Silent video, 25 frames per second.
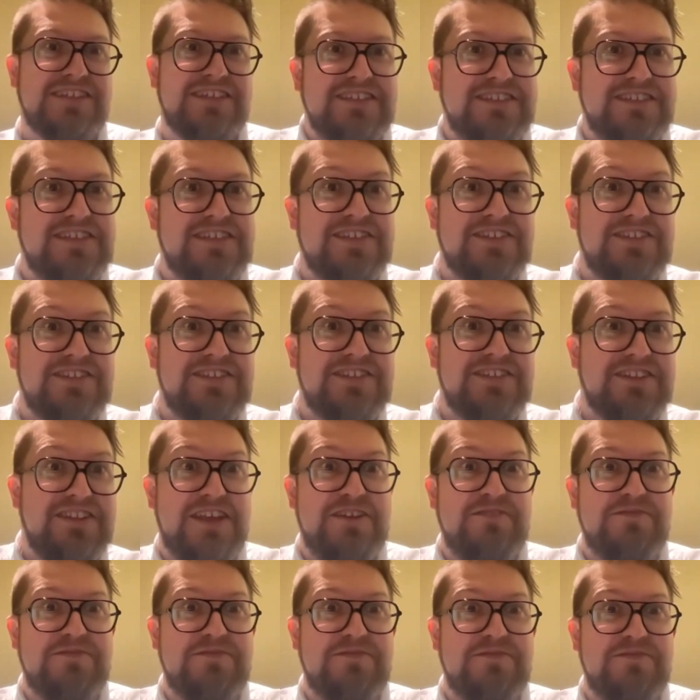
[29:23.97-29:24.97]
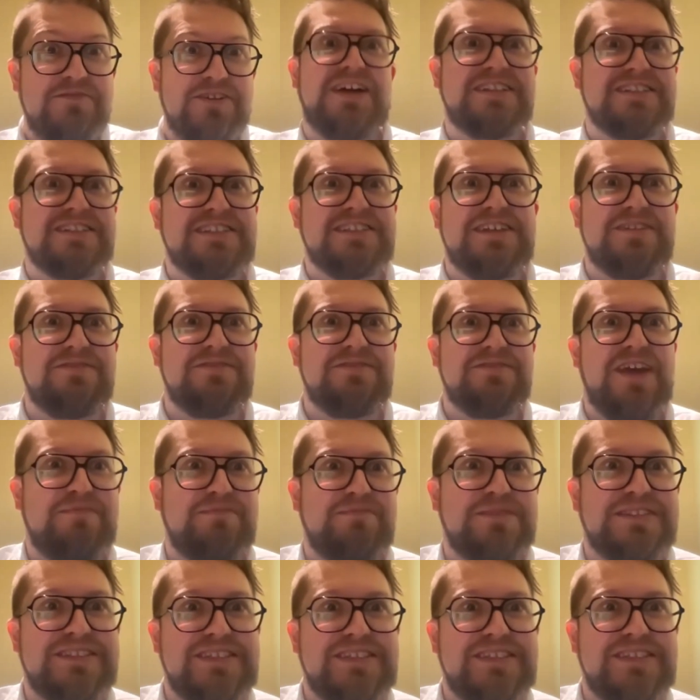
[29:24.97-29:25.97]
the thing where a lot of stuff
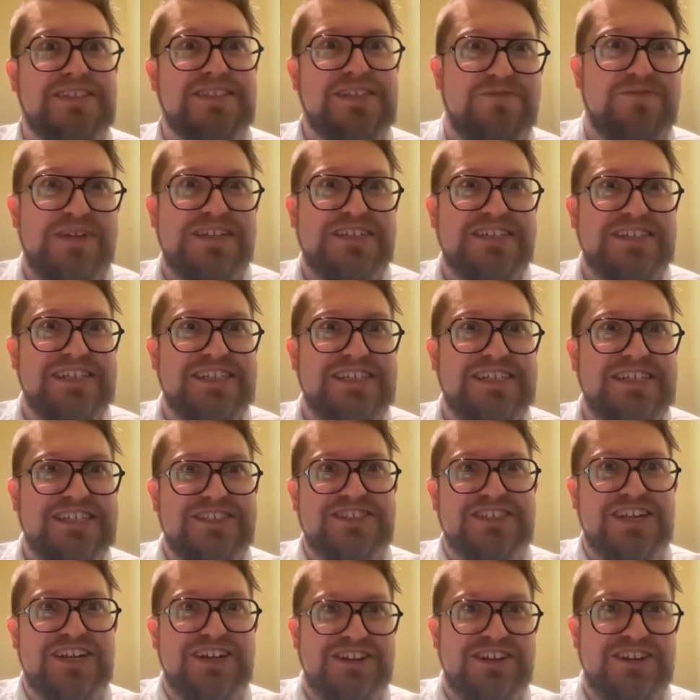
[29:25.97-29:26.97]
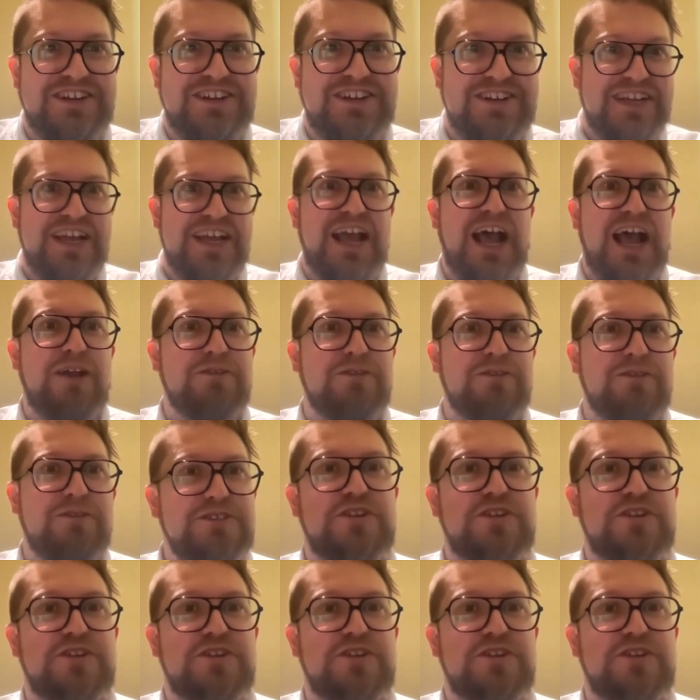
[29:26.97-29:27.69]
happens and information gets shared.